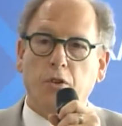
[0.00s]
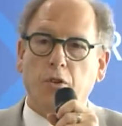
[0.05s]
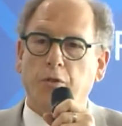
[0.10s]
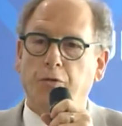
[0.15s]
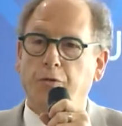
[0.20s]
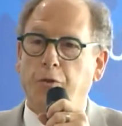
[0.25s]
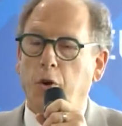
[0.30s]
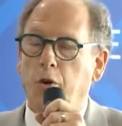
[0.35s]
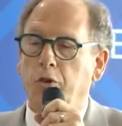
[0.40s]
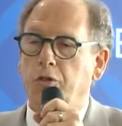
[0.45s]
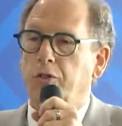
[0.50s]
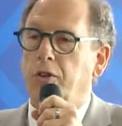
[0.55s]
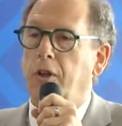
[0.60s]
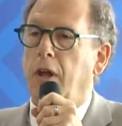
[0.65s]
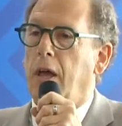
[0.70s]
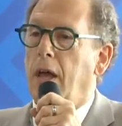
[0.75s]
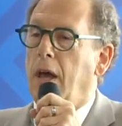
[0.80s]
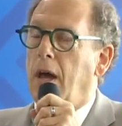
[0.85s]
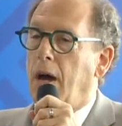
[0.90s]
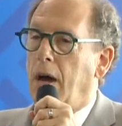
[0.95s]
first
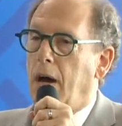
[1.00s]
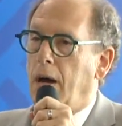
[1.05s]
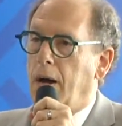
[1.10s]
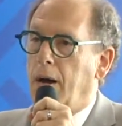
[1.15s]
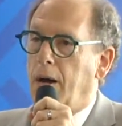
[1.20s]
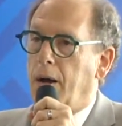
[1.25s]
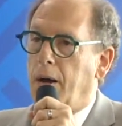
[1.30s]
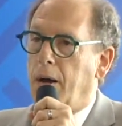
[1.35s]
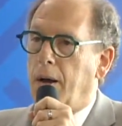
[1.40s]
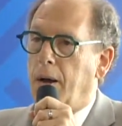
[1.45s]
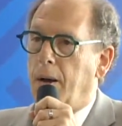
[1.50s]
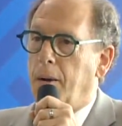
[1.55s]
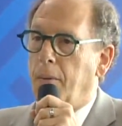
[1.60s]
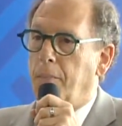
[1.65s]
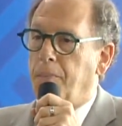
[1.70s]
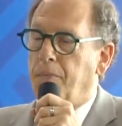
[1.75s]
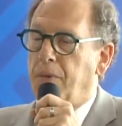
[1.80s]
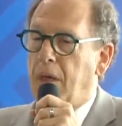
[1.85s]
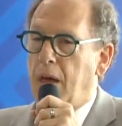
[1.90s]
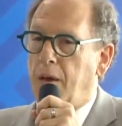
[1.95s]

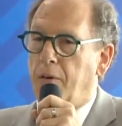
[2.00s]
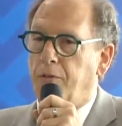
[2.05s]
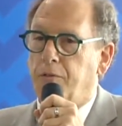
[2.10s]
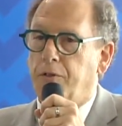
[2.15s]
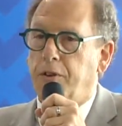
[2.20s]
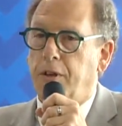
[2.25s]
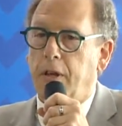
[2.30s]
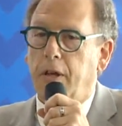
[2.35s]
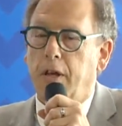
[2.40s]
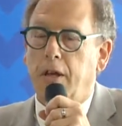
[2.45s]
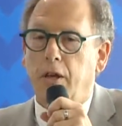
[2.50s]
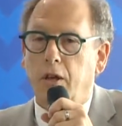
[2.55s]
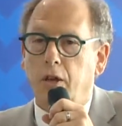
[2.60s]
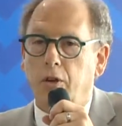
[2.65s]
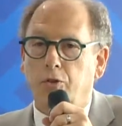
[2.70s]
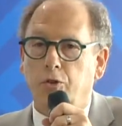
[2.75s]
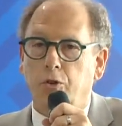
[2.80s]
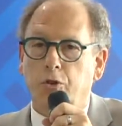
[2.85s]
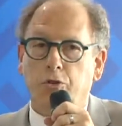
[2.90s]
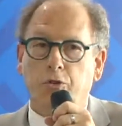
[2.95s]
FT
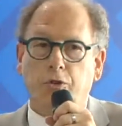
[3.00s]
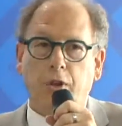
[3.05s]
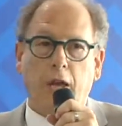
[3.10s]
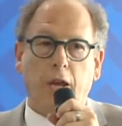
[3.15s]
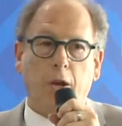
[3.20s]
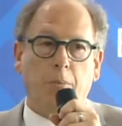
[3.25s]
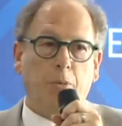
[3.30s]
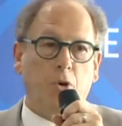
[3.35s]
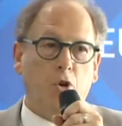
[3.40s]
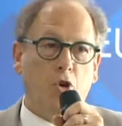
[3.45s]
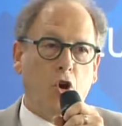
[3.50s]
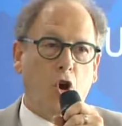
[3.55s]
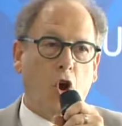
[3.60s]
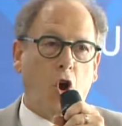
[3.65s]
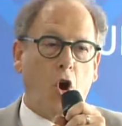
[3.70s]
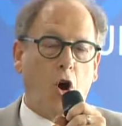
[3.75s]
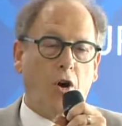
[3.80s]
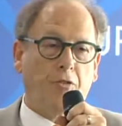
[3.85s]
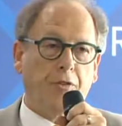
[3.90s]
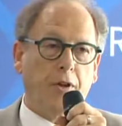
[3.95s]
Sustainable
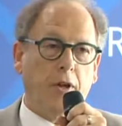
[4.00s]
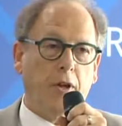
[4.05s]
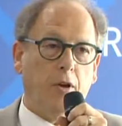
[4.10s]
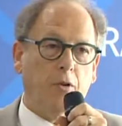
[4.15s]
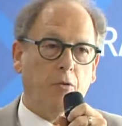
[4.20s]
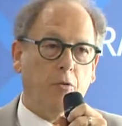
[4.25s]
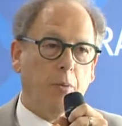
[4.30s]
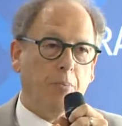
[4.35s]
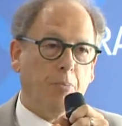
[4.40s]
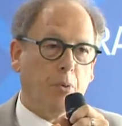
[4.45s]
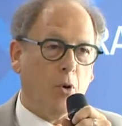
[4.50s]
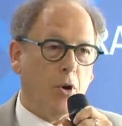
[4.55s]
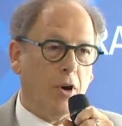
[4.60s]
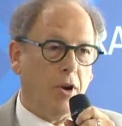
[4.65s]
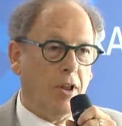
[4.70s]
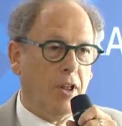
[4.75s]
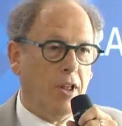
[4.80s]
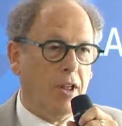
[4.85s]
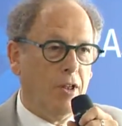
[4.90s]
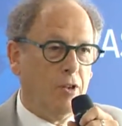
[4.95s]
Coffee
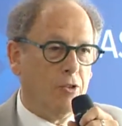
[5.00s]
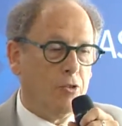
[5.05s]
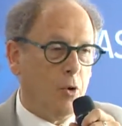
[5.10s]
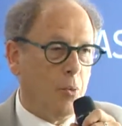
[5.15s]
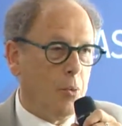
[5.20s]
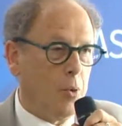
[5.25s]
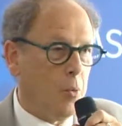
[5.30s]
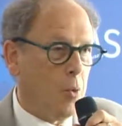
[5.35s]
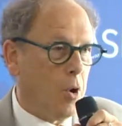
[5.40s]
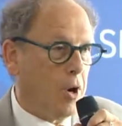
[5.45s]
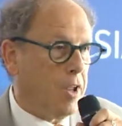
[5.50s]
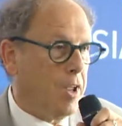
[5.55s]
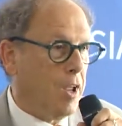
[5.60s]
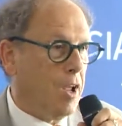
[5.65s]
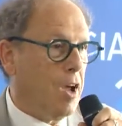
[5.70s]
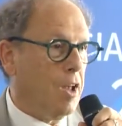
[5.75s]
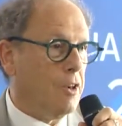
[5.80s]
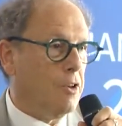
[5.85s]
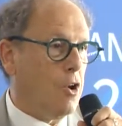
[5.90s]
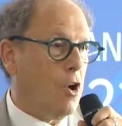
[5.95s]
Report. So we're working
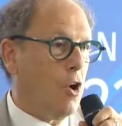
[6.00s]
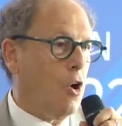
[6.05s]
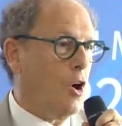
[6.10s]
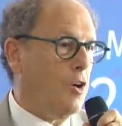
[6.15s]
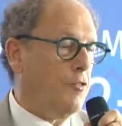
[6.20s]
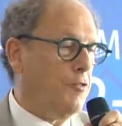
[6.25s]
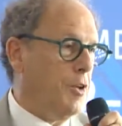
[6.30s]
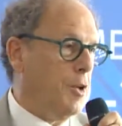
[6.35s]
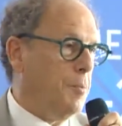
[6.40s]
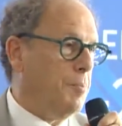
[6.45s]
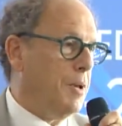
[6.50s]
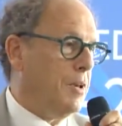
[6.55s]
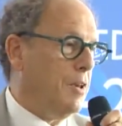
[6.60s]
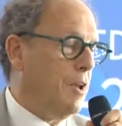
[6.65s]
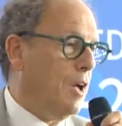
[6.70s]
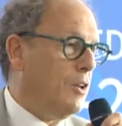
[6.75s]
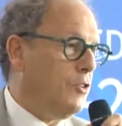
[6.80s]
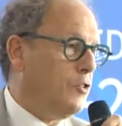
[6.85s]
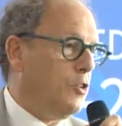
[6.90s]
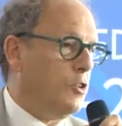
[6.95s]
on coffee, but
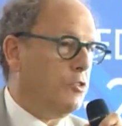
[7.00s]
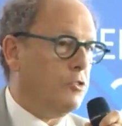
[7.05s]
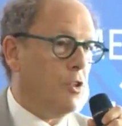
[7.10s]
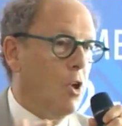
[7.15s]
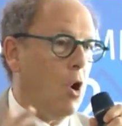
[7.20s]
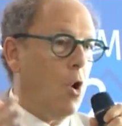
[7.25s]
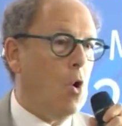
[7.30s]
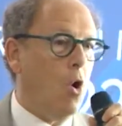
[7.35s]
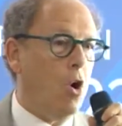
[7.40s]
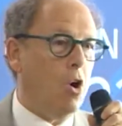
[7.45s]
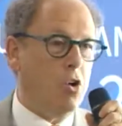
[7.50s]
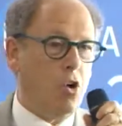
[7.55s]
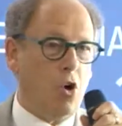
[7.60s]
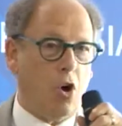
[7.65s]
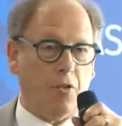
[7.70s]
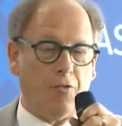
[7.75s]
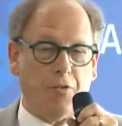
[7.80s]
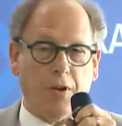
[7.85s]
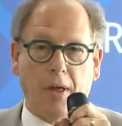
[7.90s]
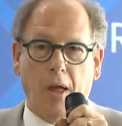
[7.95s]
not just all
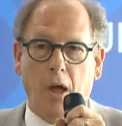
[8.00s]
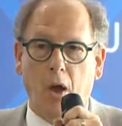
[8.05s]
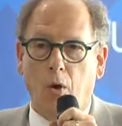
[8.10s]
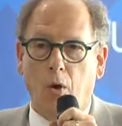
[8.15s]
coffee,